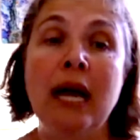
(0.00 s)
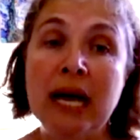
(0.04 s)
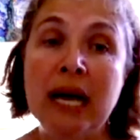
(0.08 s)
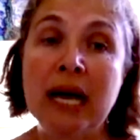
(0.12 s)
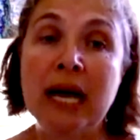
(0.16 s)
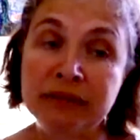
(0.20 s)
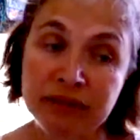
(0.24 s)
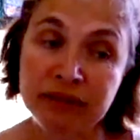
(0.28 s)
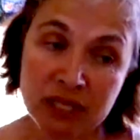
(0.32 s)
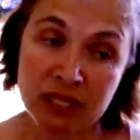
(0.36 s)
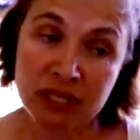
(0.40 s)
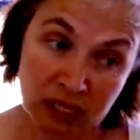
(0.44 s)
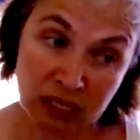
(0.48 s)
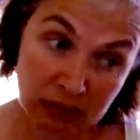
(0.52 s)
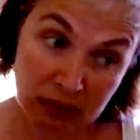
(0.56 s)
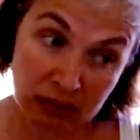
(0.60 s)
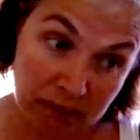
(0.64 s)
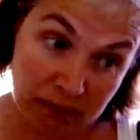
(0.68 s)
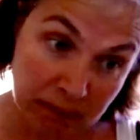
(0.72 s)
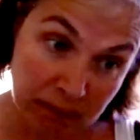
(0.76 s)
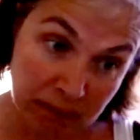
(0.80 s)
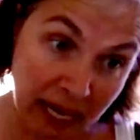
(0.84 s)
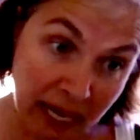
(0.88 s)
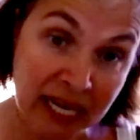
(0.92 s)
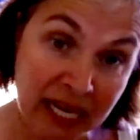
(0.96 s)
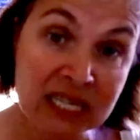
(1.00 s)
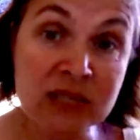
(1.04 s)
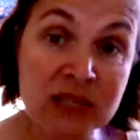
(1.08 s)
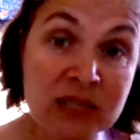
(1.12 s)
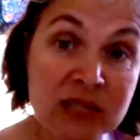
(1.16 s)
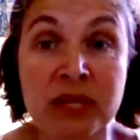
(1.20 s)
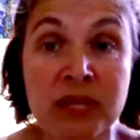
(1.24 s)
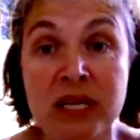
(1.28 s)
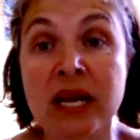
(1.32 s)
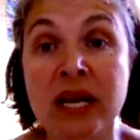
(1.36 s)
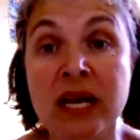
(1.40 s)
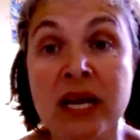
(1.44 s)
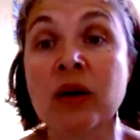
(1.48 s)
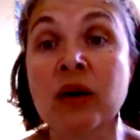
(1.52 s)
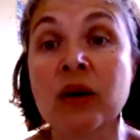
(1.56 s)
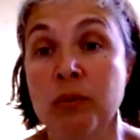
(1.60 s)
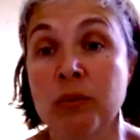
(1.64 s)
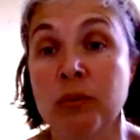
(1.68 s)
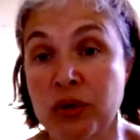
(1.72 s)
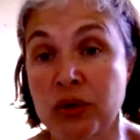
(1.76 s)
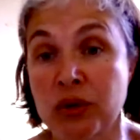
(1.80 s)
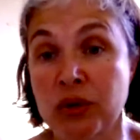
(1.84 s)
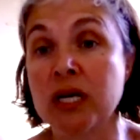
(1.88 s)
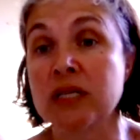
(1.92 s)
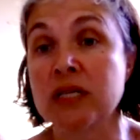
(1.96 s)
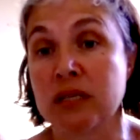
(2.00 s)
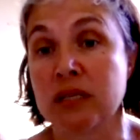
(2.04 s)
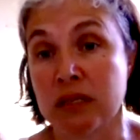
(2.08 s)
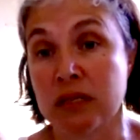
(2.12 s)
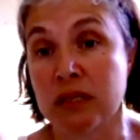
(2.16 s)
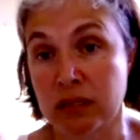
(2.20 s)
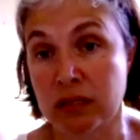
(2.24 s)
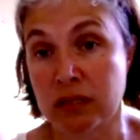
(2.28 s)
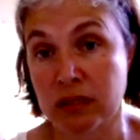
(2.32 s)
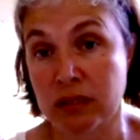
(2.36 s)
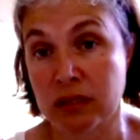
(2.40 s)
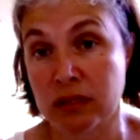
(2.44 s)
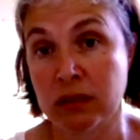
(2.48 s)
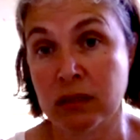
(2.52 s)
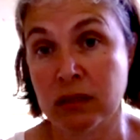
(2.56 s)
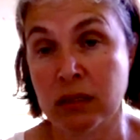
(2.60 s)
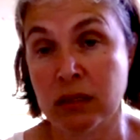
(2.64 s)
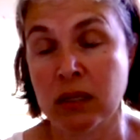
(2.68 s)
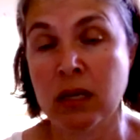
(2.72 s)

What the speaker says: and if this combines with an economic crisis,